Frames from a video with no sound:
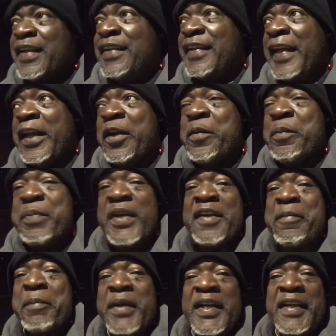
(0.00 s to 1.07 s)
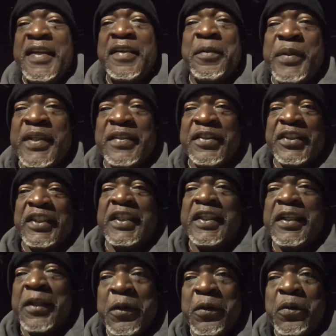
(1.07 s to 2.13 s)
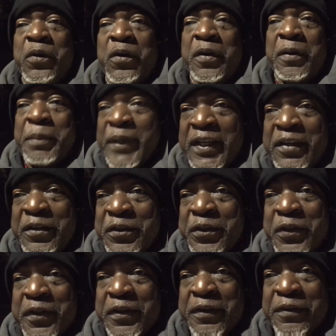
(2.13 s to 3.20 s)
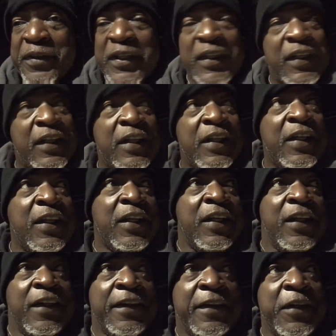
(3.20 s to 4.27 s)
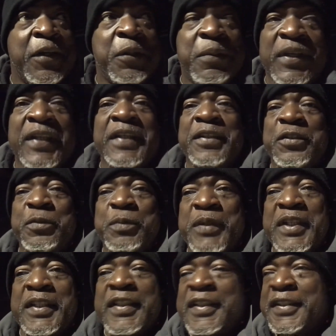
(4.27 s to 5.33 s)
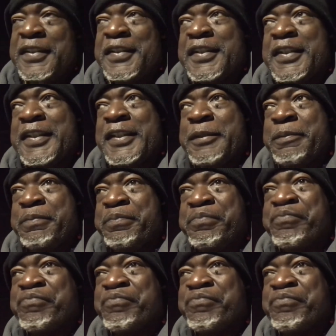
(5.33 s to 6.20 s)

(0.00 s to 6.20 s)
they don't pick me to be a CEO or a manager of no place, because I'm